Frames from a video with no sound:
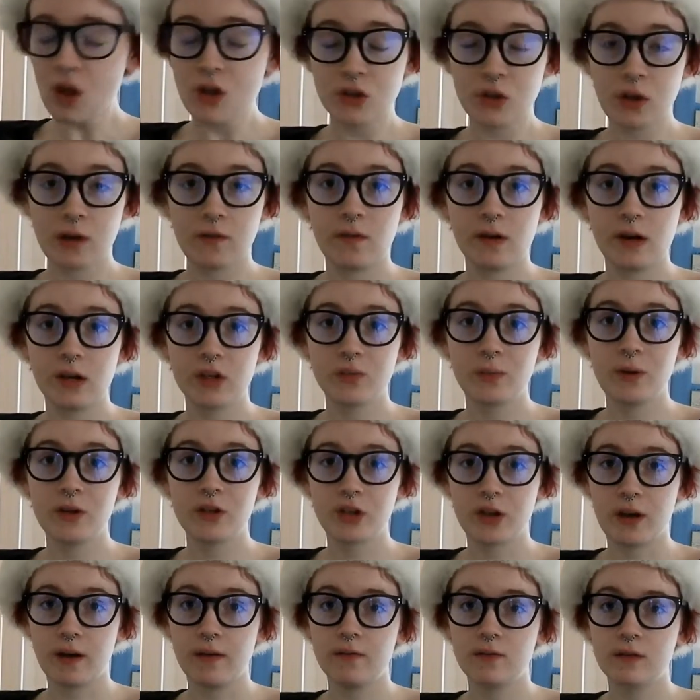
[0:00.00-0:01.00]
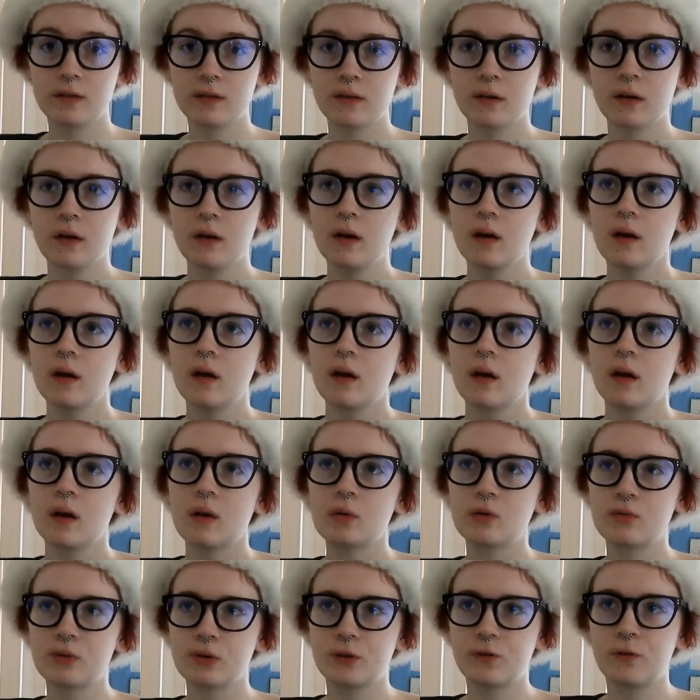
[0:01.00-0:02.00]
So I finished my shift,
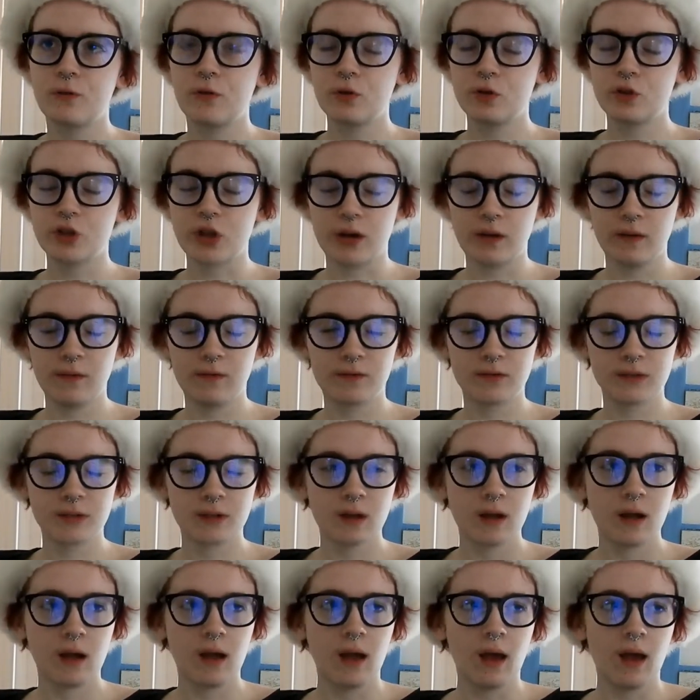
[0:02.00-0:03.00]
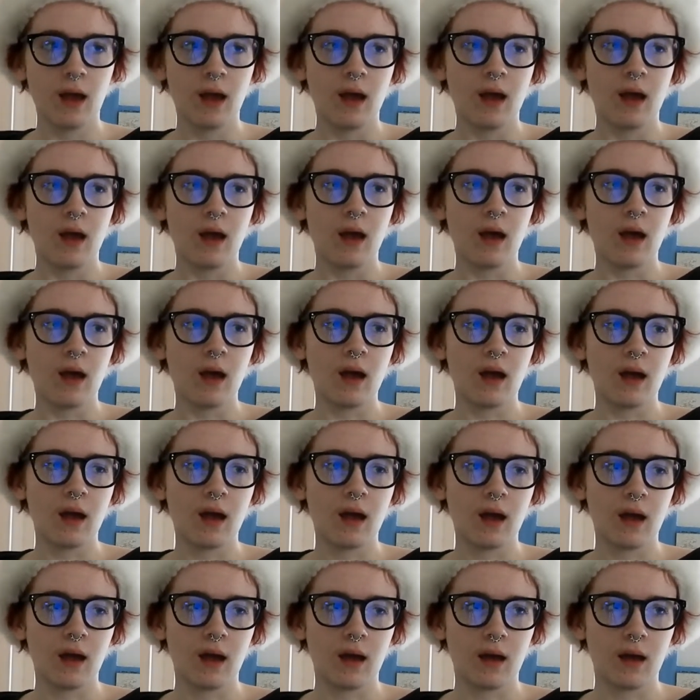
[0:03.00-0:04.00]
which was a full shift,
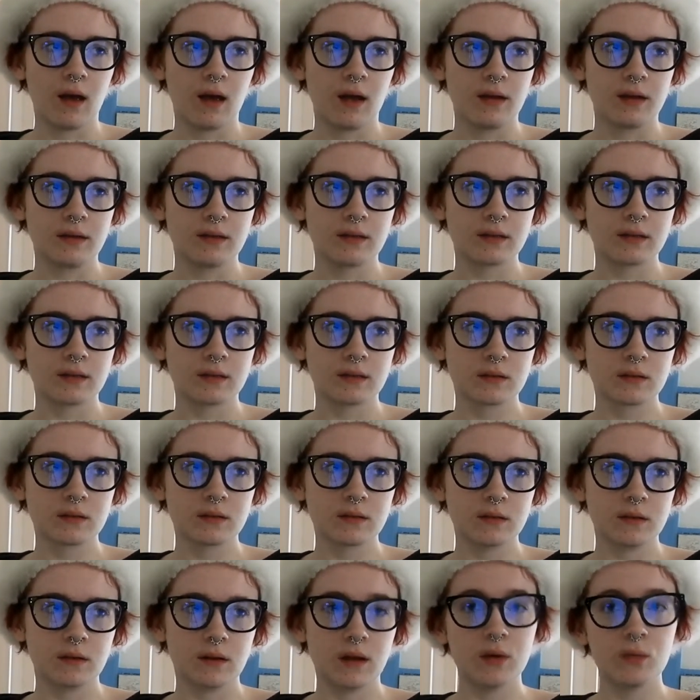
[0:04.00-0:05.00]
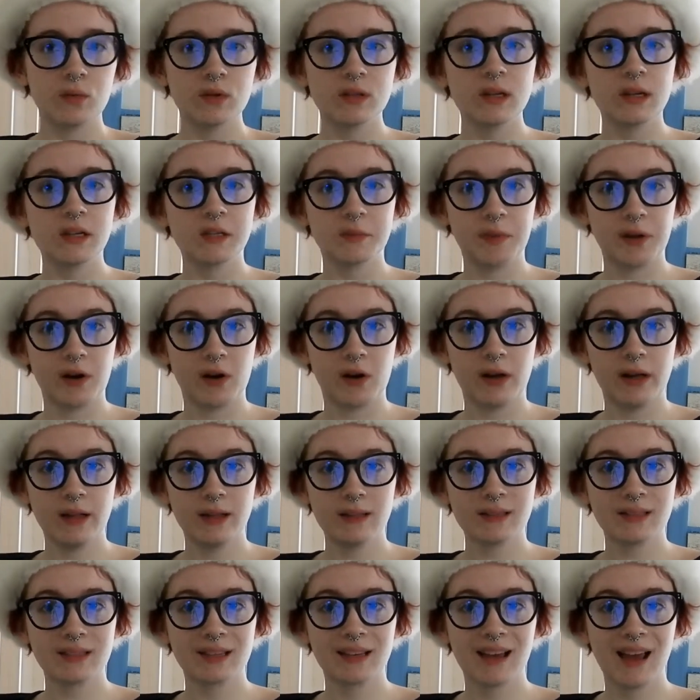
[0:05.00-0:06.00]
and it was an
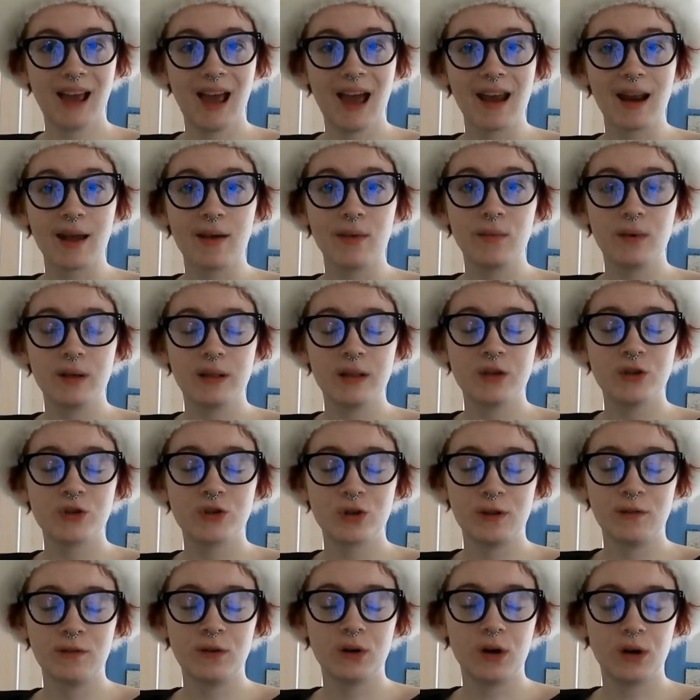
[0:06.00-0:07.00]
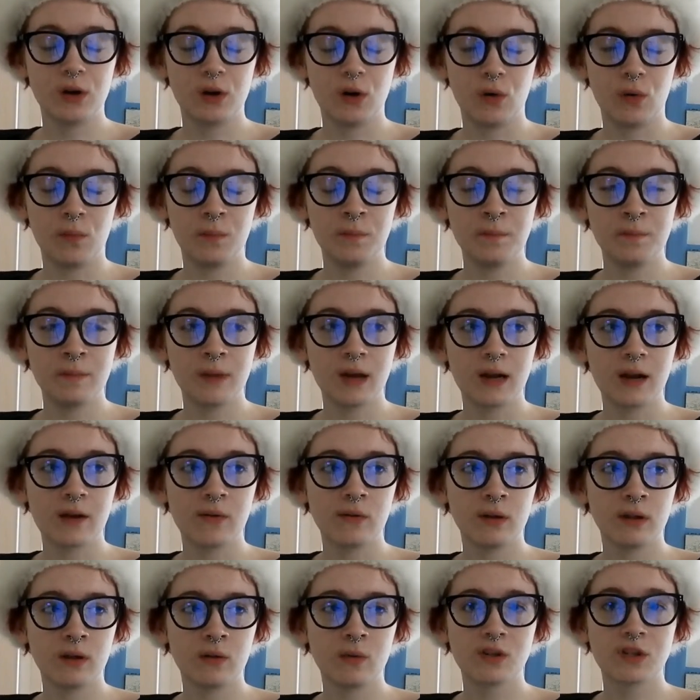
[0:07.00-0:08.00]
experience, and I really should have gone home, and I
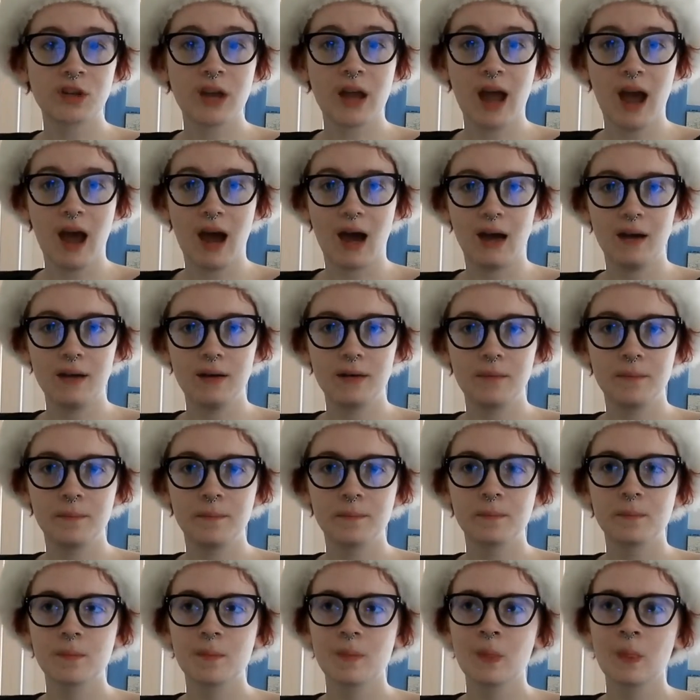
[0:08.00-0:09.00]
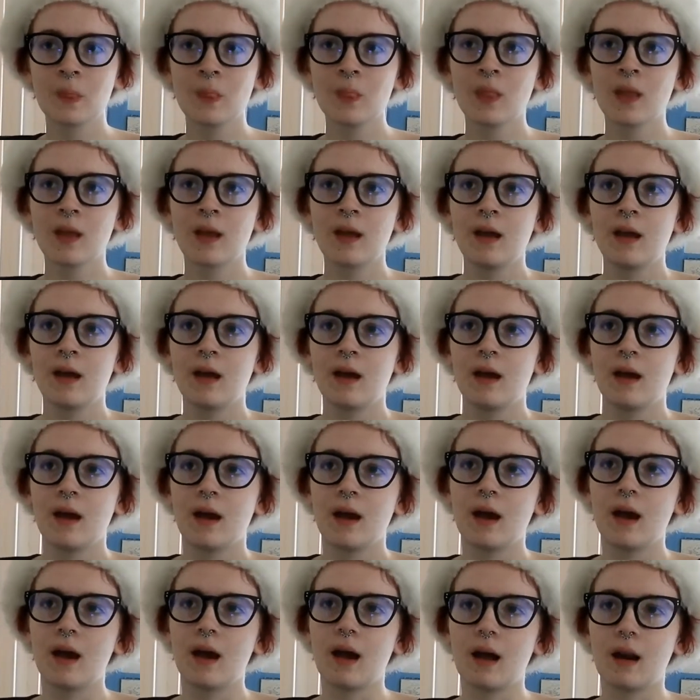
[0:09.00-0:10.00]
really wish I had.
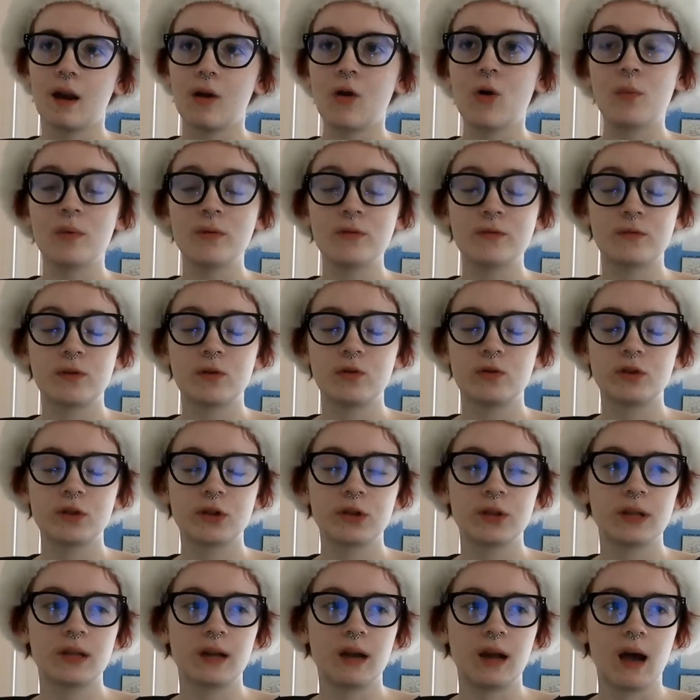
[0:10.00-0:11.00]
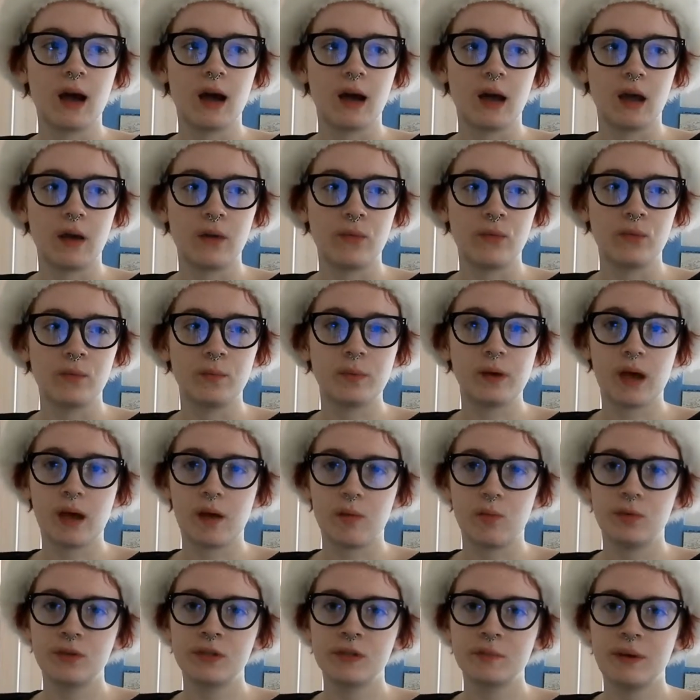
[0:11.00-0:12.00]
And I hope in the future that I will be
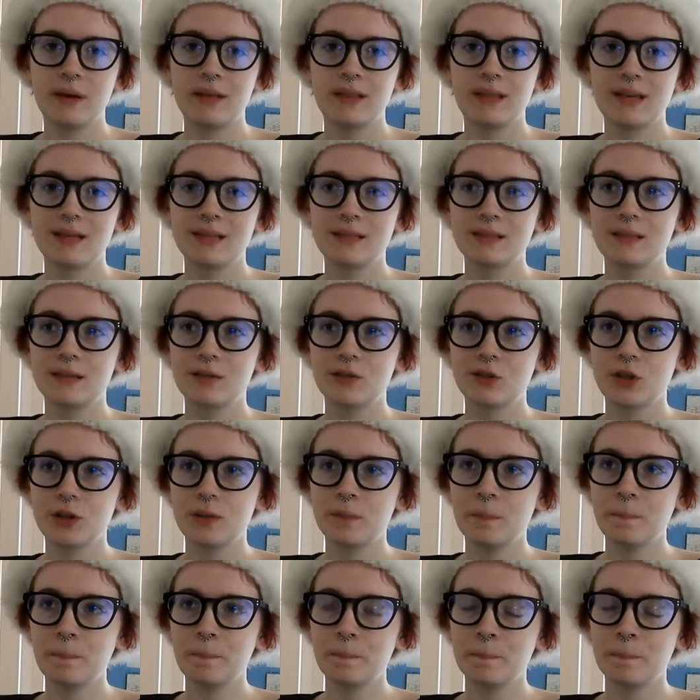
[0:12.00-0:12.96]
able to make that decision.